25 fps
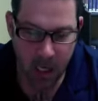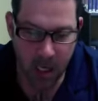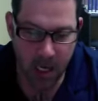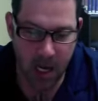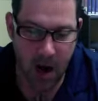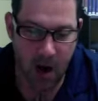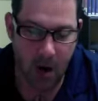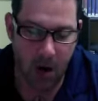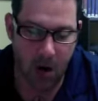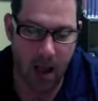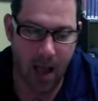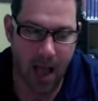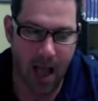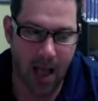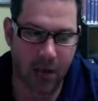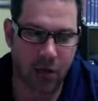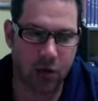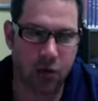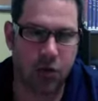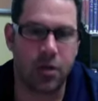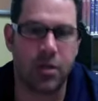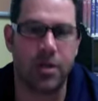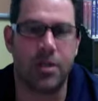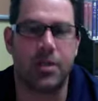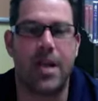Now,
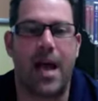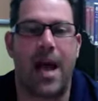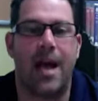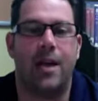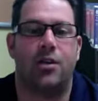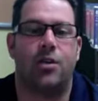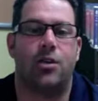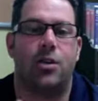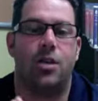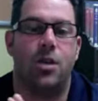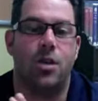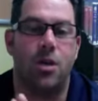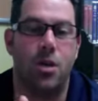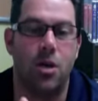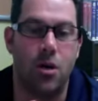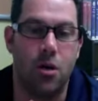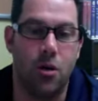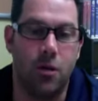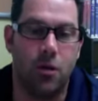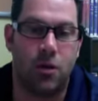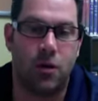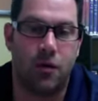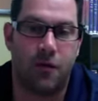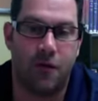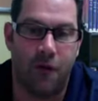estrogen is actually
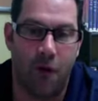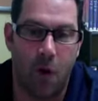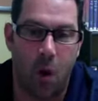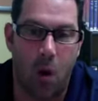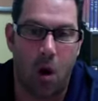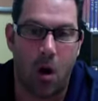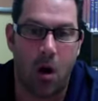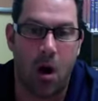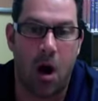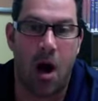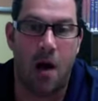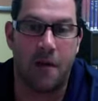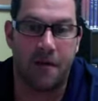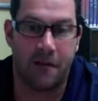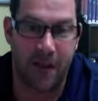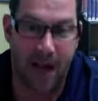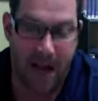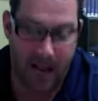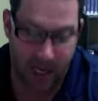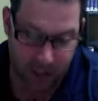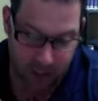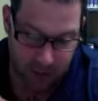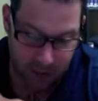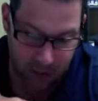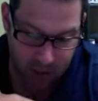used for hot
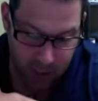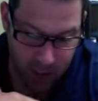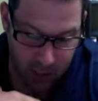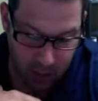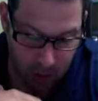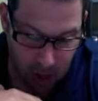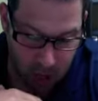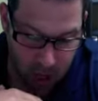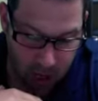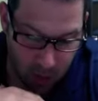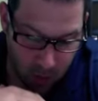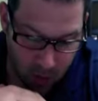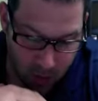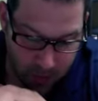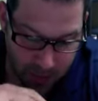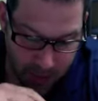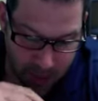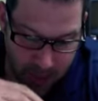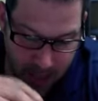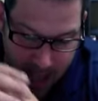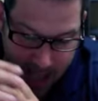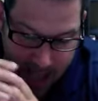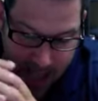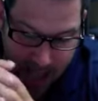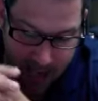flashes, and a lot of
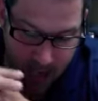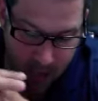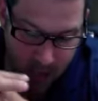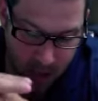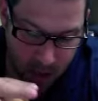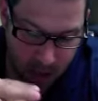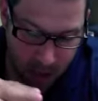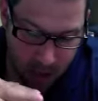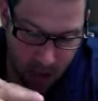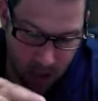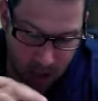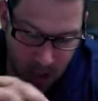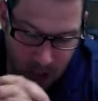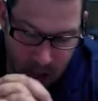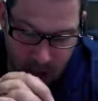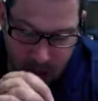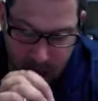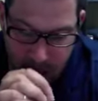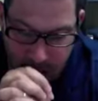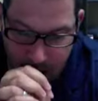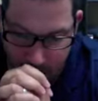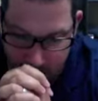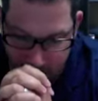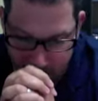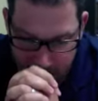women that, you
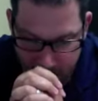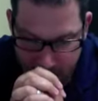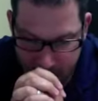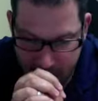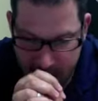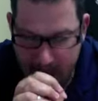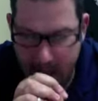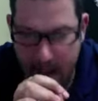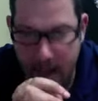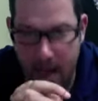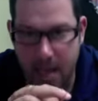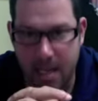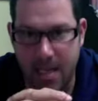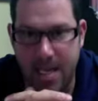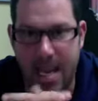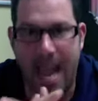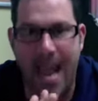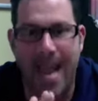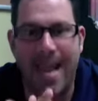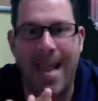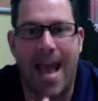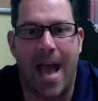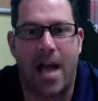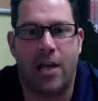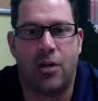know,
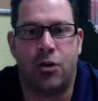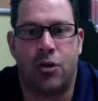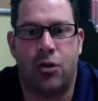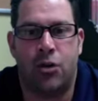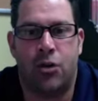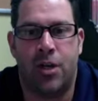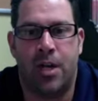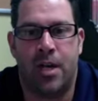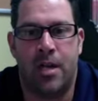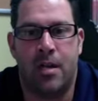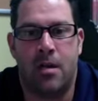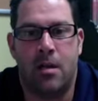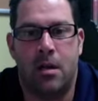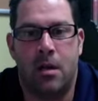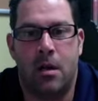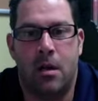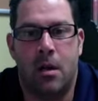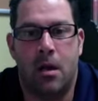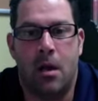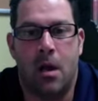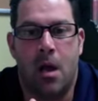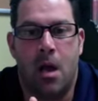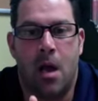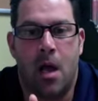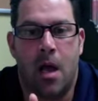take estrogen,
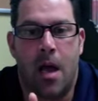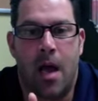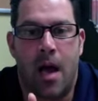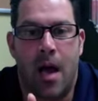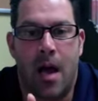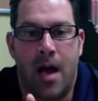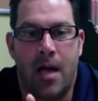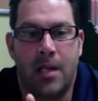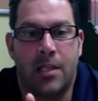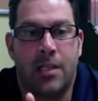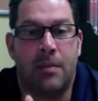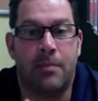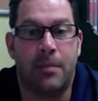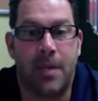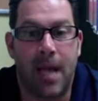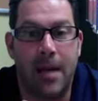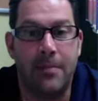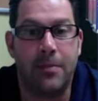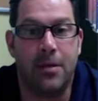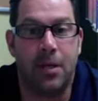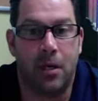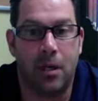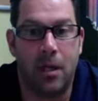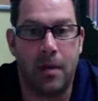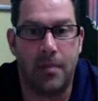uh,
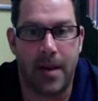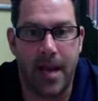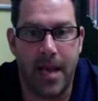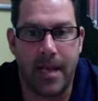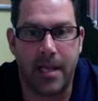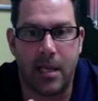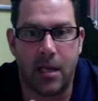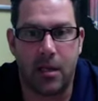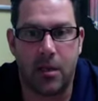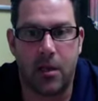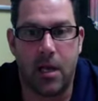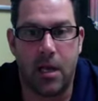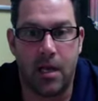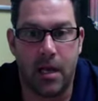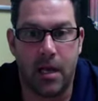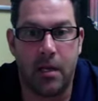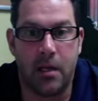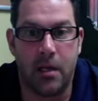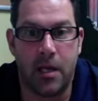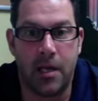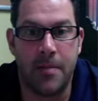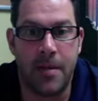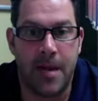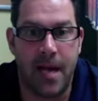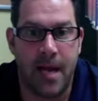sometimes it, eliminate the, it
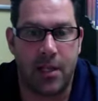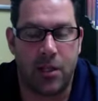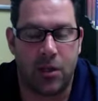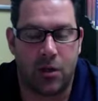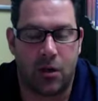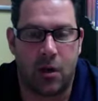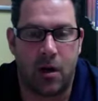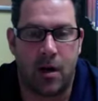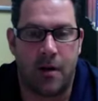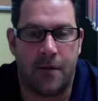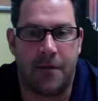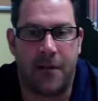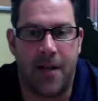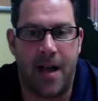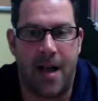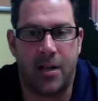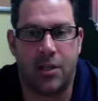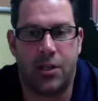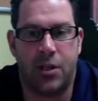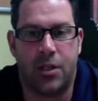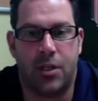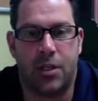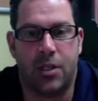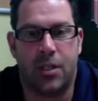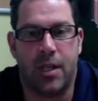eliminates their hot flashes.